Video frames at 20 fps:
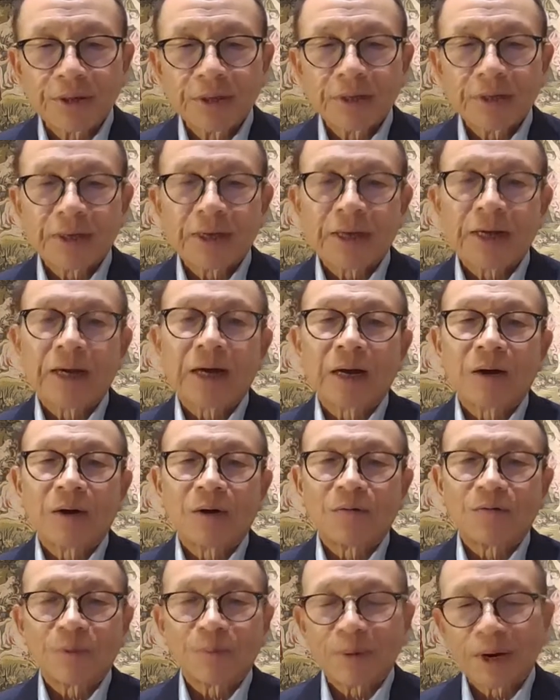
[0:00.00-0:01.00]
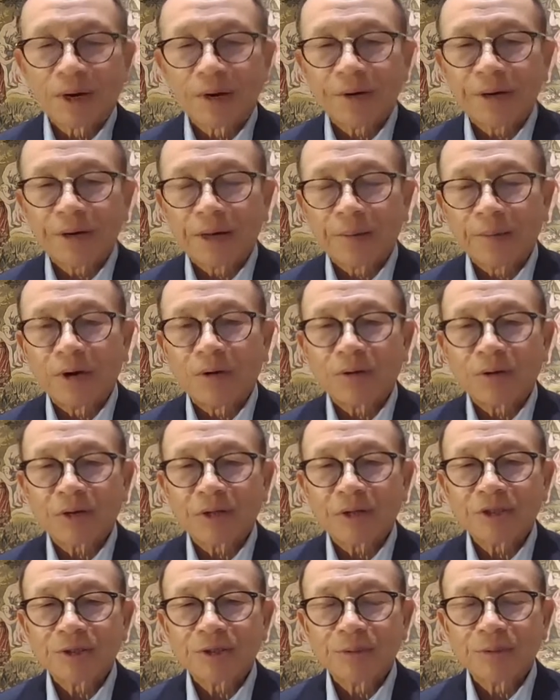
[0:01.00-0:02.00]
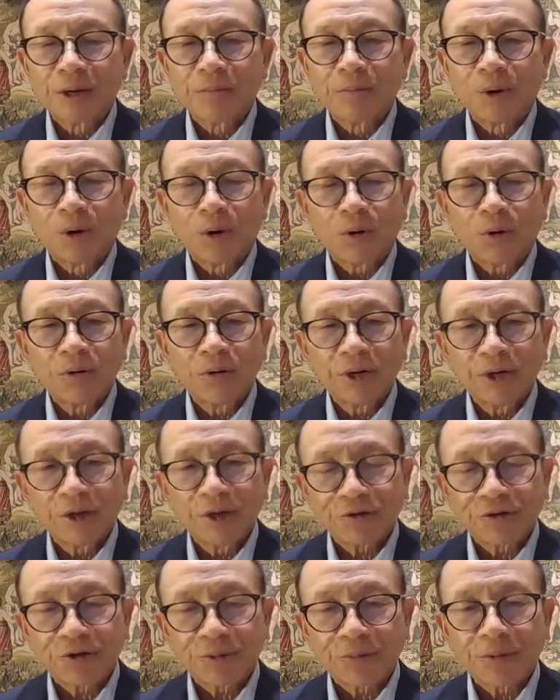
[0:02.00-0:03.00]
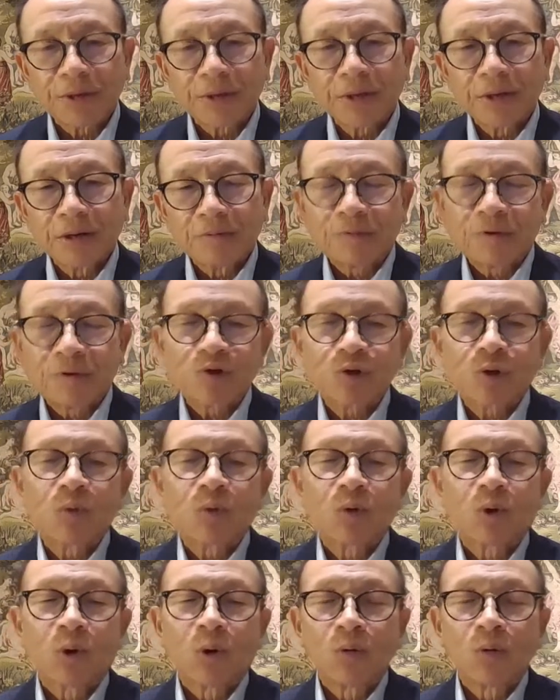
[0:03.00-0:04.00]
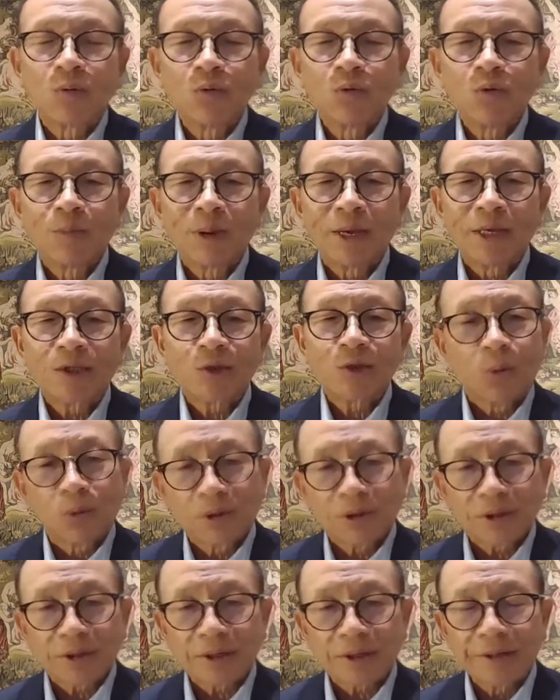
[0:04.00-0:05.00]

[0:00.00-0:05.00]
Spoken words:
of Americans' moral leadership of the so-called rule-based order,